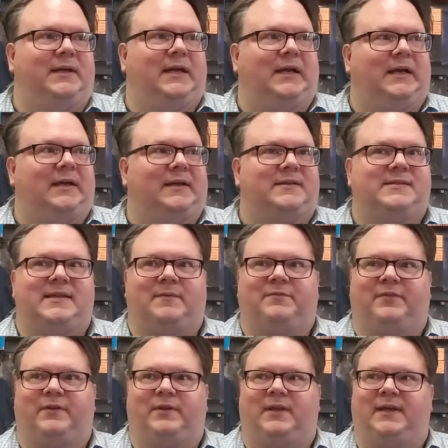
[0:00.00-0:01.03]
except
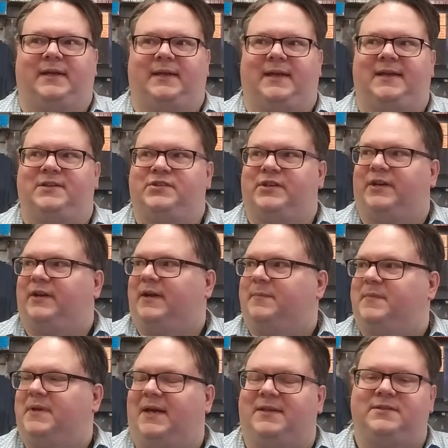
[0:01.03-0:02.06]
for like Aja, I'm
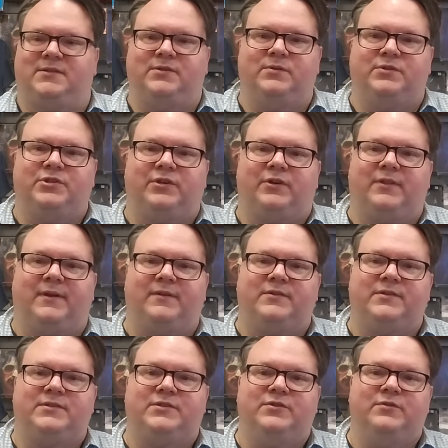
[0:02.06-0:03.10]
not too sure
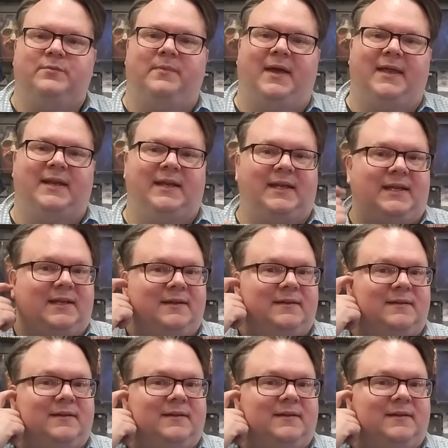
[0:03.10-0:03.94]
there's too many